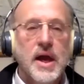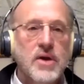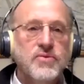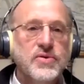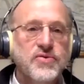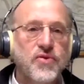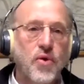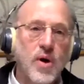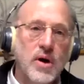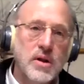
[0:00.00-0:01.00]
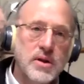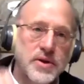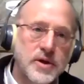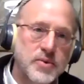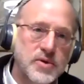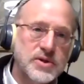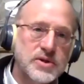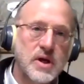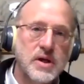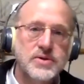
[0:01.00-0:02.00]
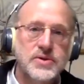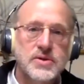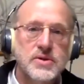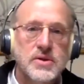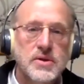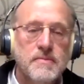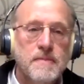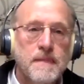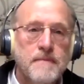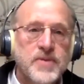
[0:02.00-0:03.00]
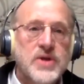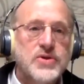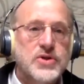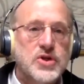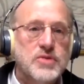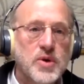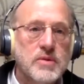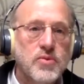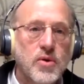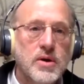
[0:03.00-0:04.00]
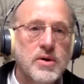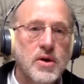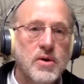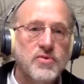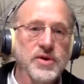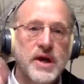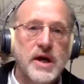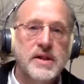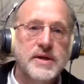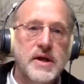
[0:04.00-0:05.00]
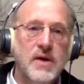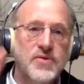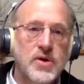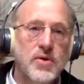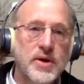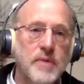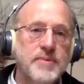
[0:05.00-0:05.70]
Every fall that a person does is the springboard for an aliyah, for going up